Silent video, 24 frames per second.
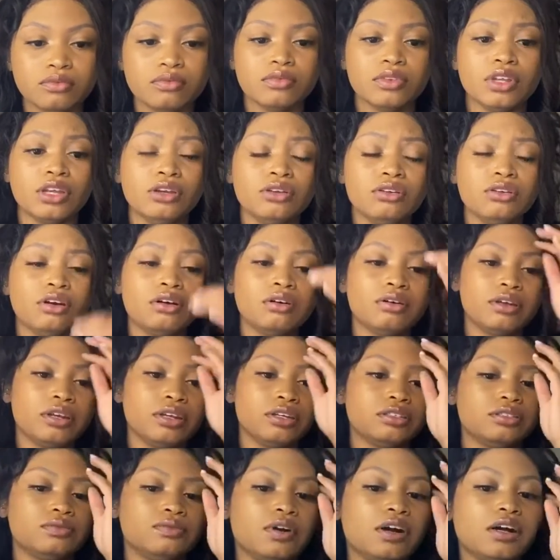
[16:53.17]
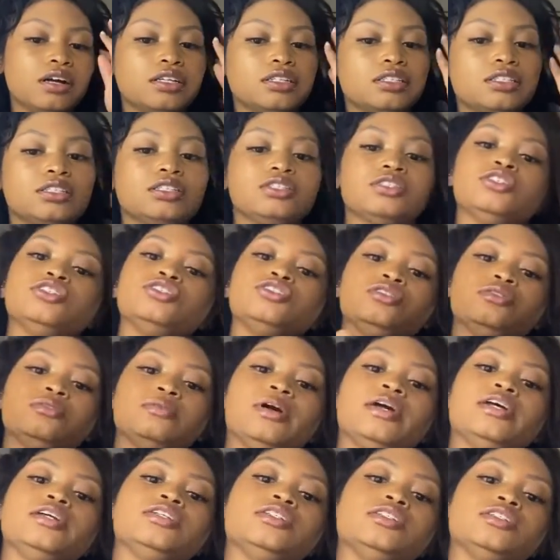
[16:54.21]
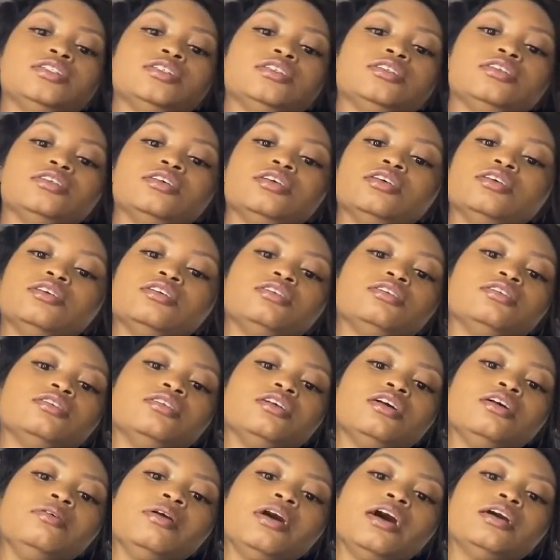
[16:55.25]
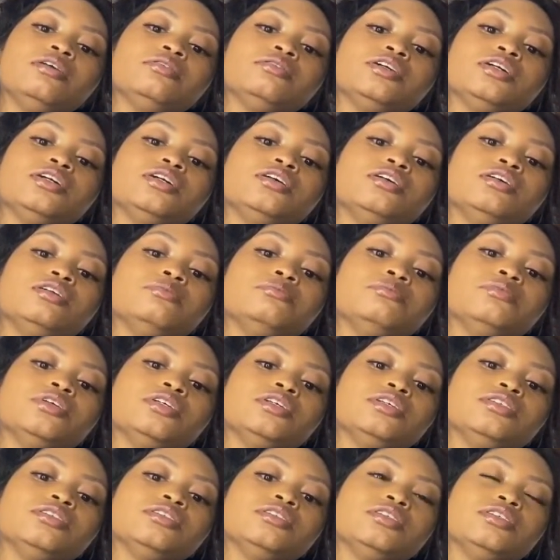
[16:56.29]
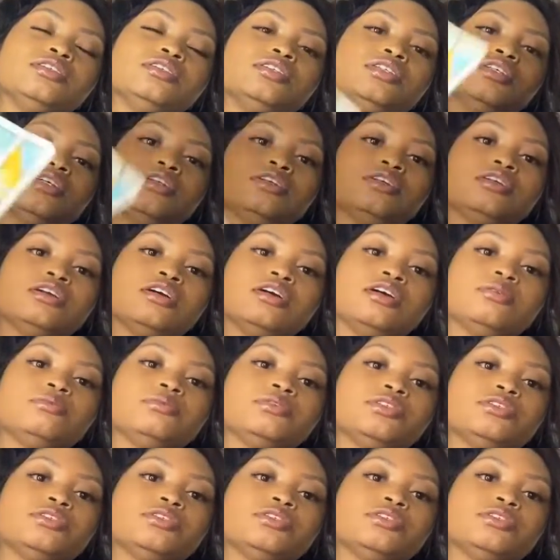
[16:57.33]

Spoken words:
You know, and as far as the situation, your outcome is the Ten of Cups.